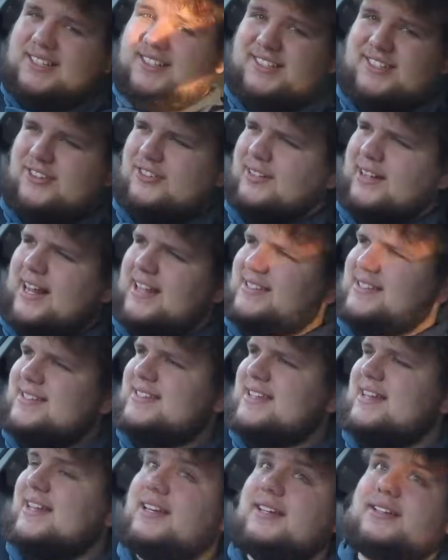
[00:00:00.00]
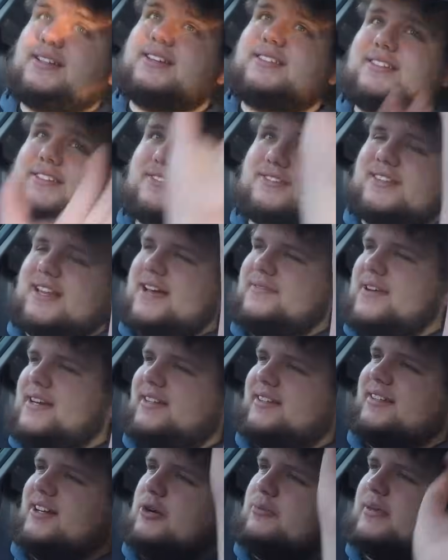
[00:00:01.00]
sunglasses in it because it doesn't have
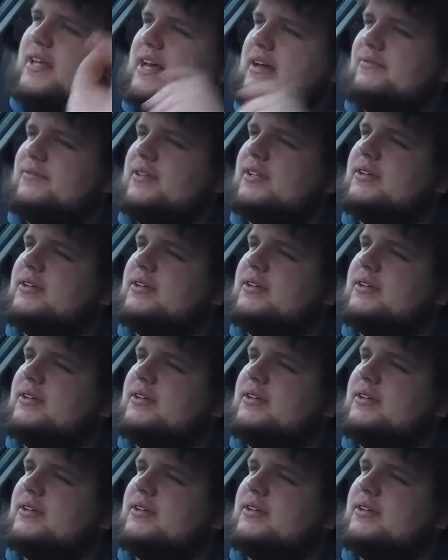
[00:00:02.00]
anything up there for